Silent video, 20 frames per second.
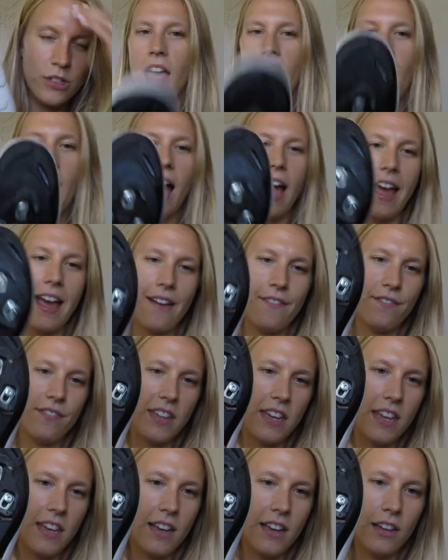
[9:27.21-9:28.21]
I have
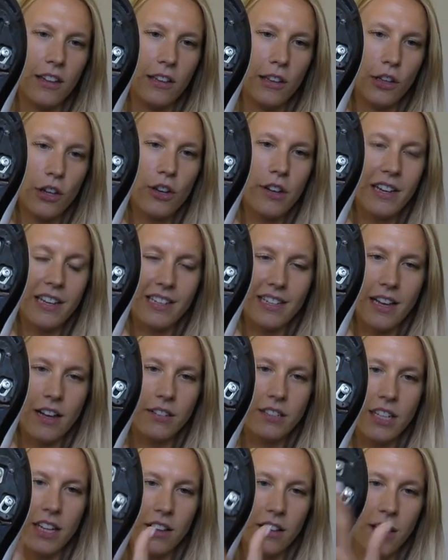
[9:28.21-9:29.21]
the Look
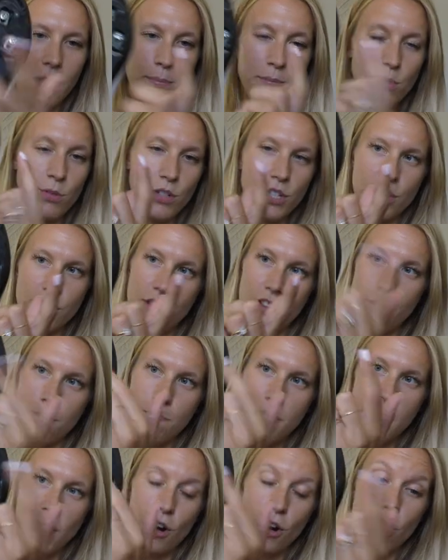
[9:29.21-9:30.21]
Delta clips, which are the
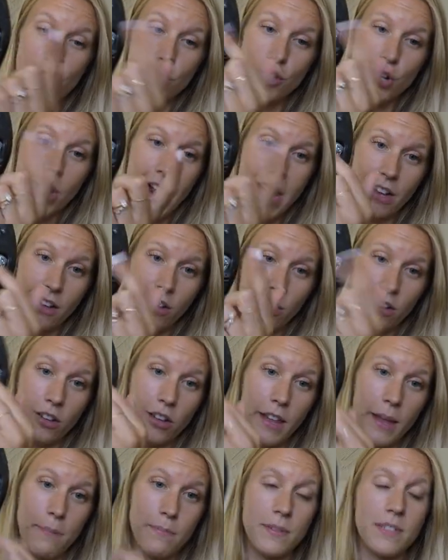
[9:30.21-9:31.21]
bigger triangle
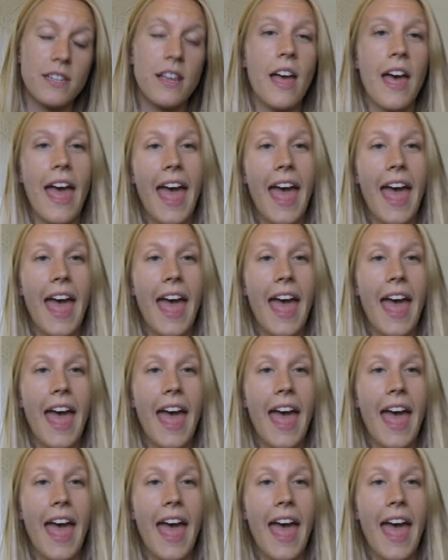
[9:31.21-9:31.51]
clips.